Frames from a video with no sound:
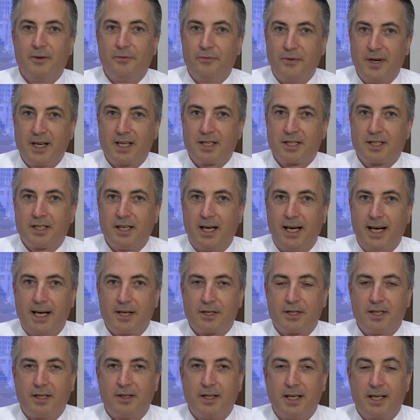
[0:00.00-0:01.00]
fix. I
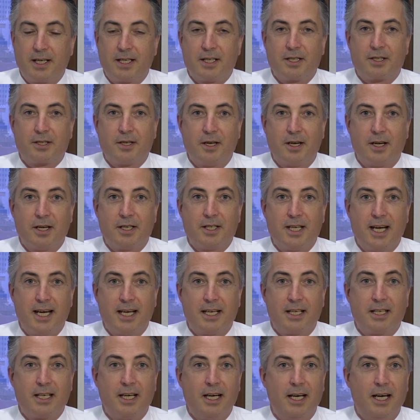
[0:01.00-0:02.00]
actually think it's going to
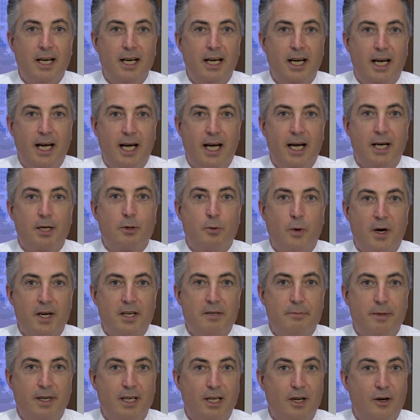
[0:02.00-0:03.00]
take quite
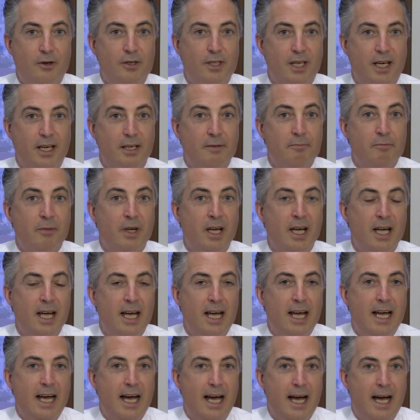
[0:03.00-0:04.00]
a bit longer.
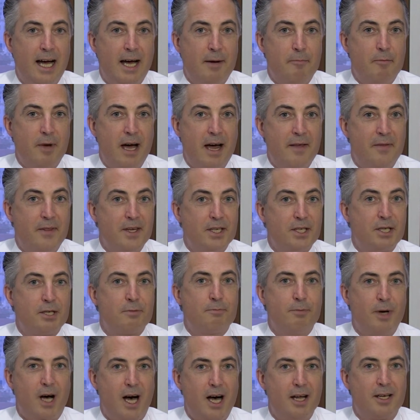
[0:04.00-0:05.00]
And this is
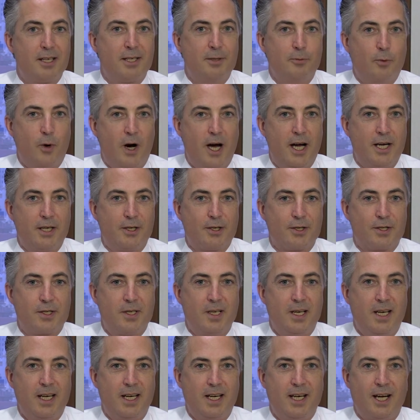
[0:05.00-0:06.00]
partly why you're
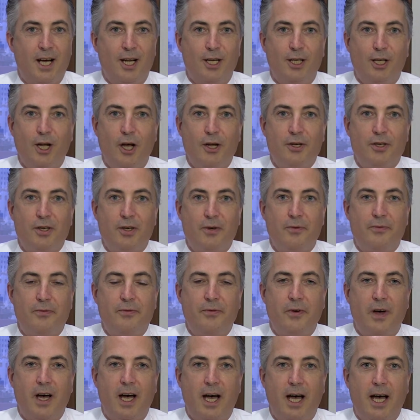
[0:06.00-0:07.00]
seeing a lot
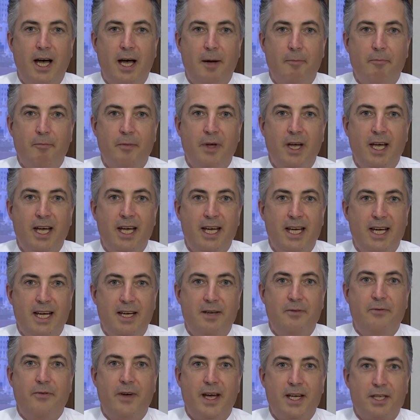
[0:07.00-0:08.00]
of
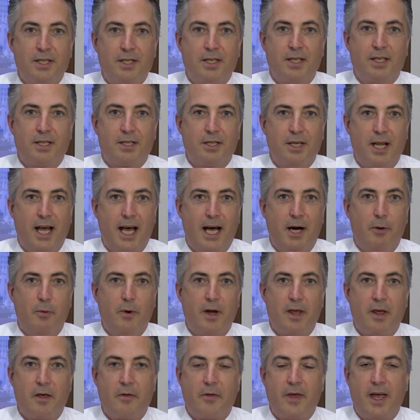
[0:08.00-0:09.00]
investors now,
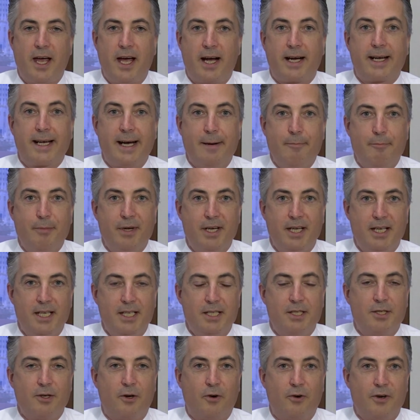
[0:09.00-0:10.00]
whether they're
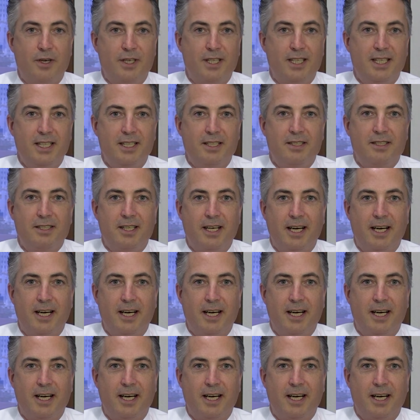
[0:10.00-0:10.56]
companies or indeed